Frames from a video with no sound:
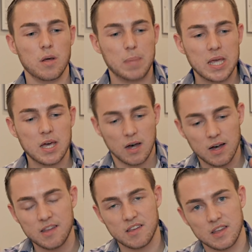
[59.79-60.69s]

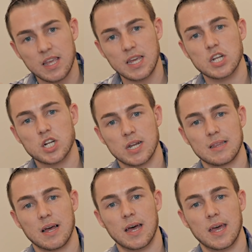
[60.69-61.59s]
because the ketogenic
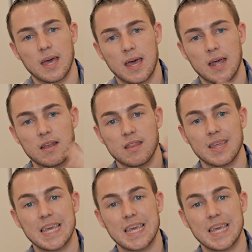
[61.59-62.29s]
diet and the